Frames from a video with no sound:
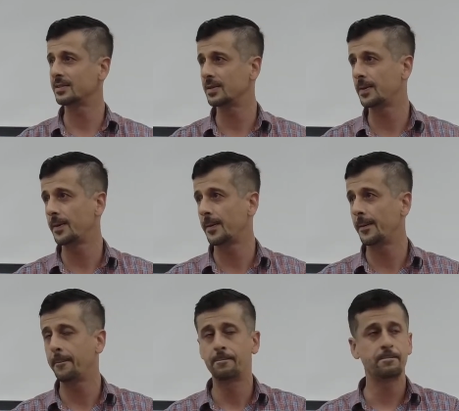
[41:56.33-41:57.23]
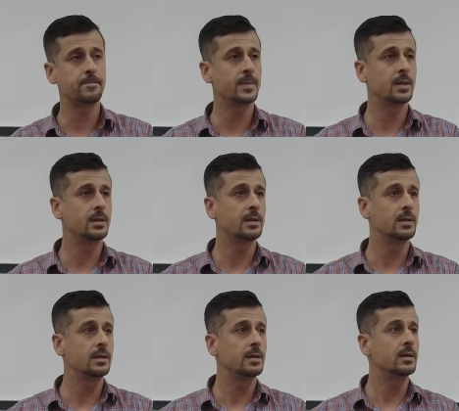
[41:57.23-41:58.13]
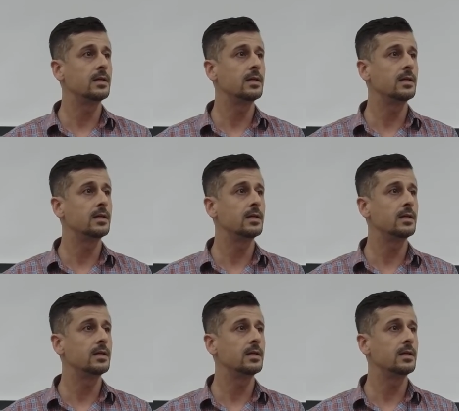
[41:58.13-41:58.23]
Nothing is said.